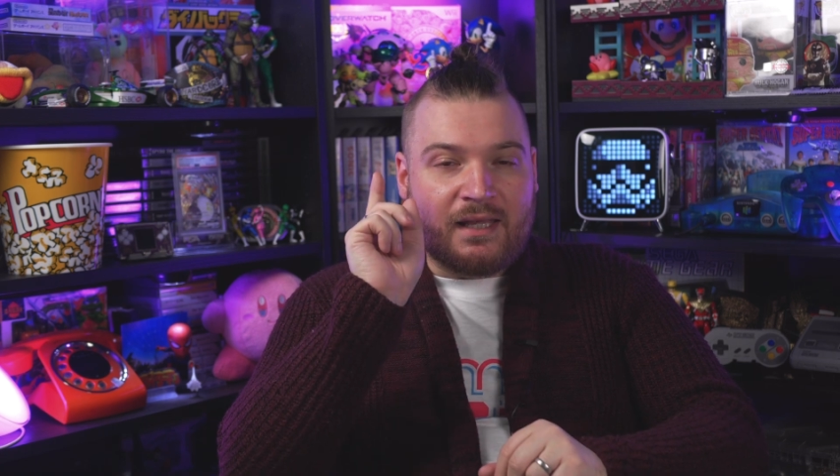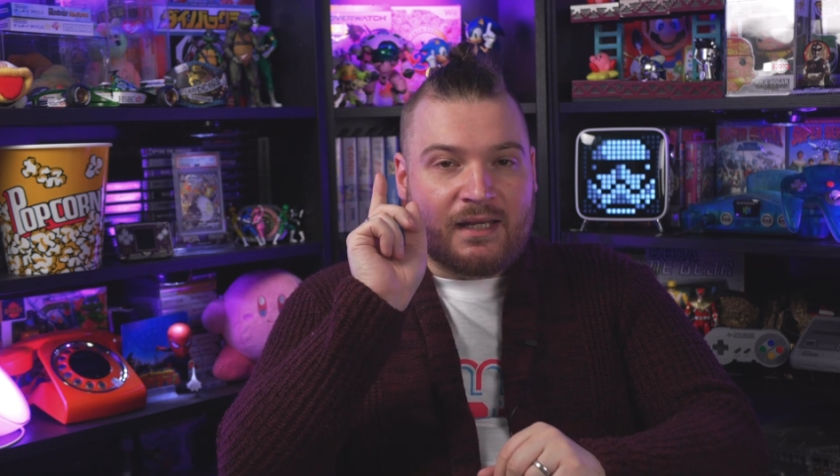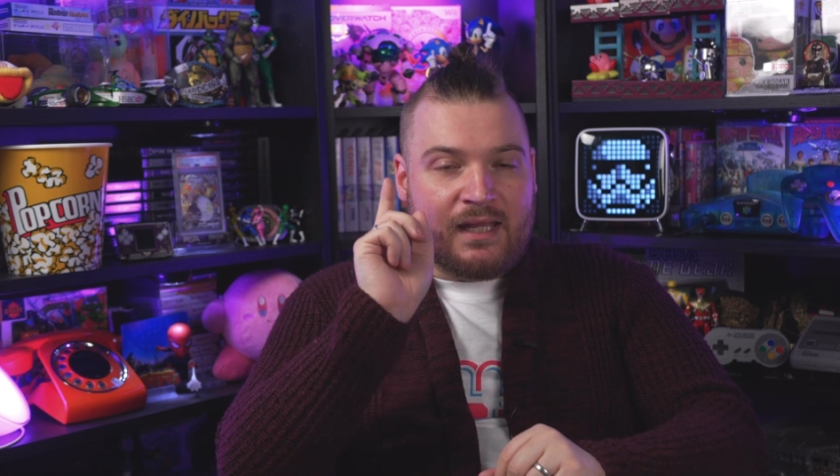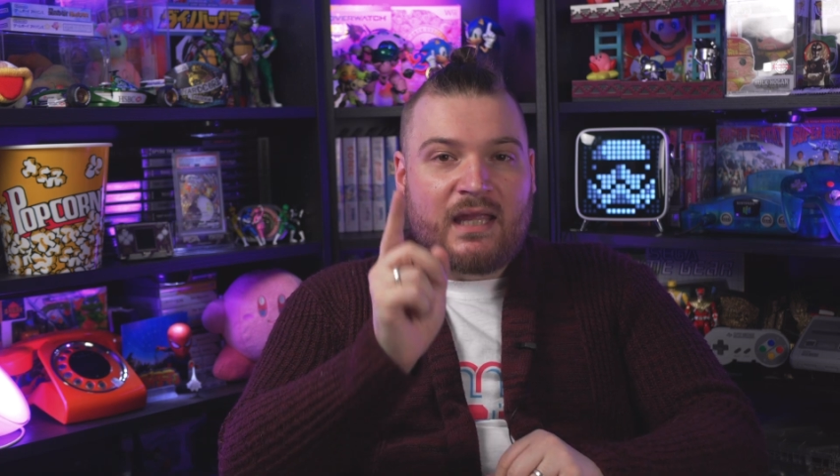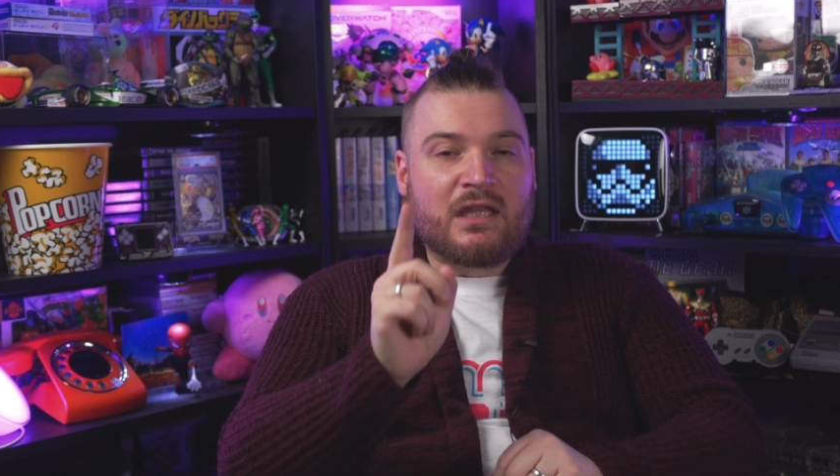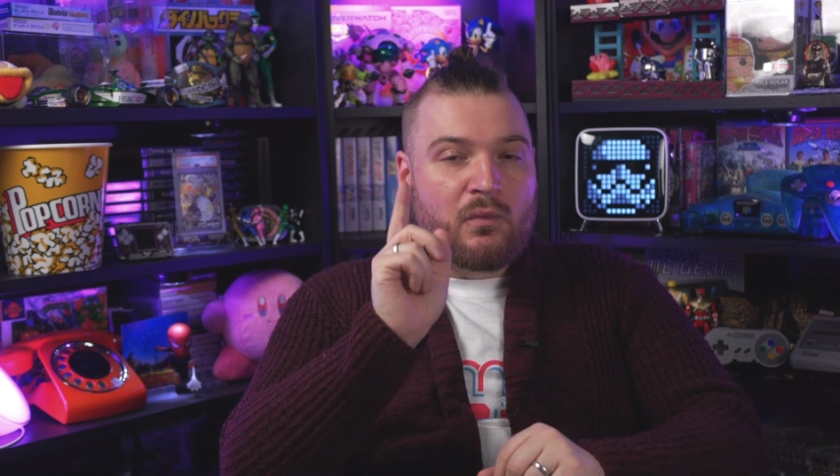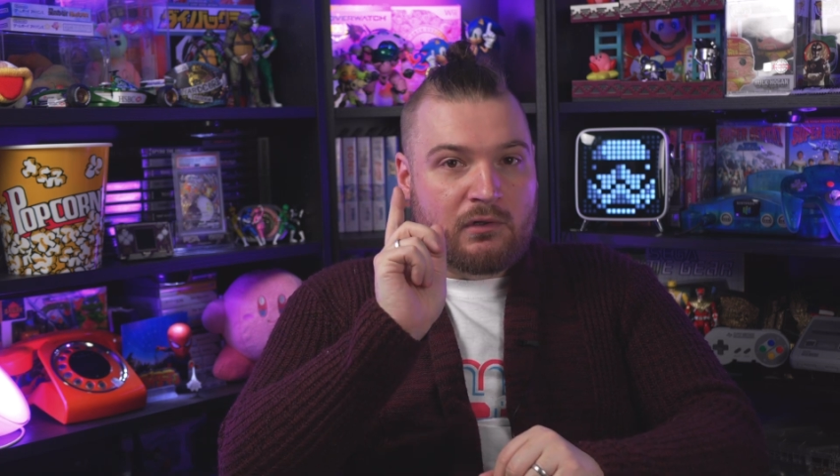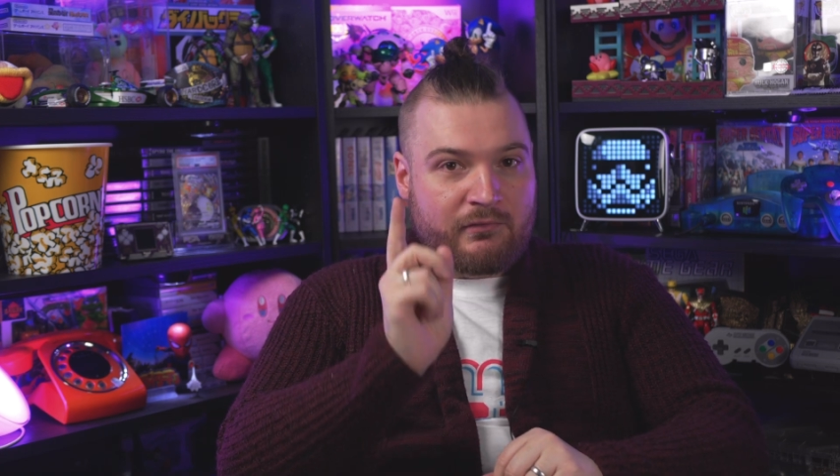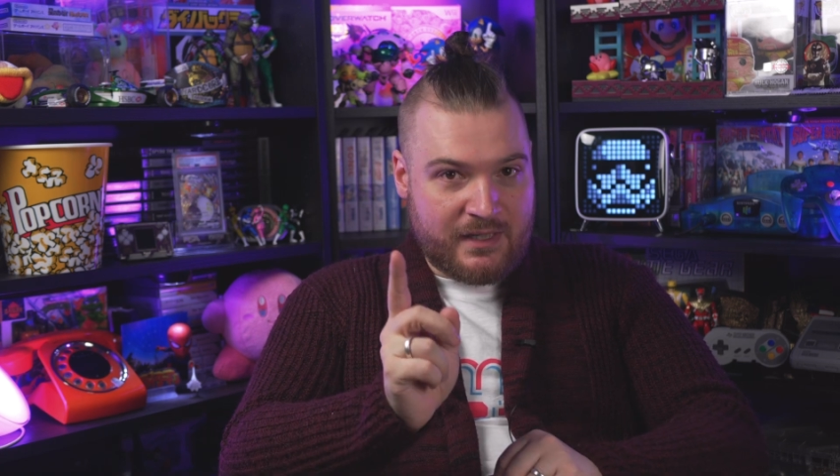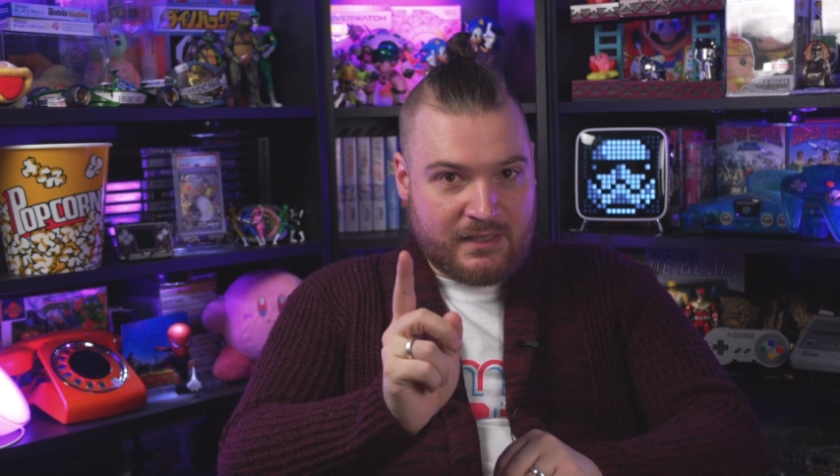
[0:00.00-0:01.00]
I can hear you
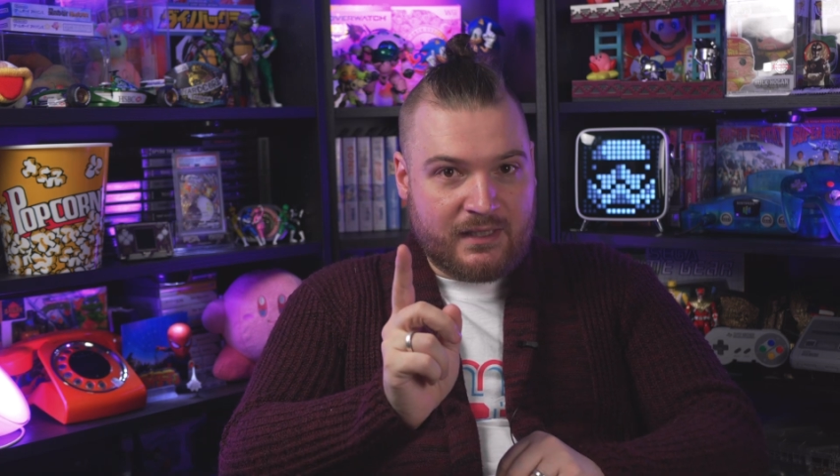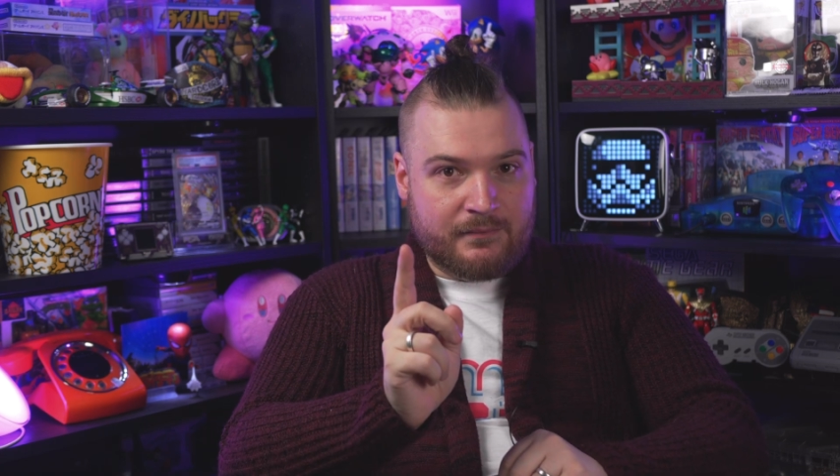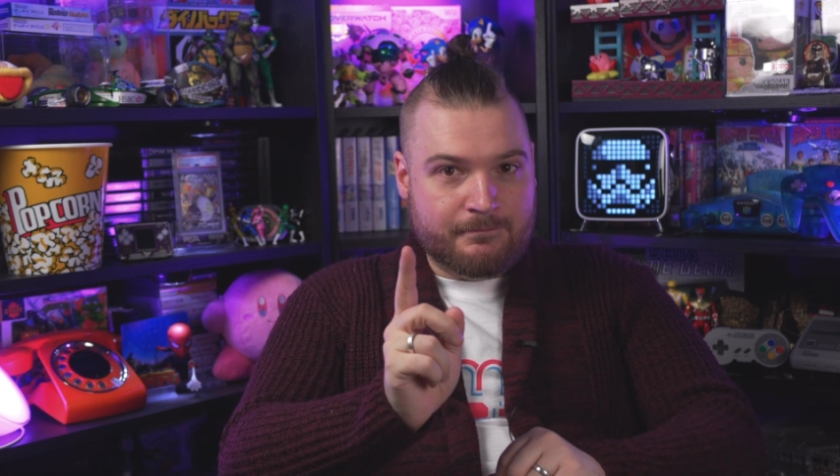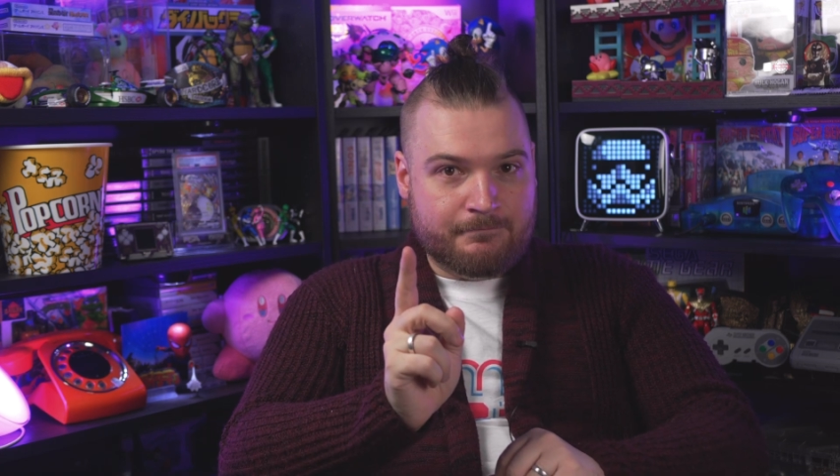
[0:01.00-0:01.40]
already.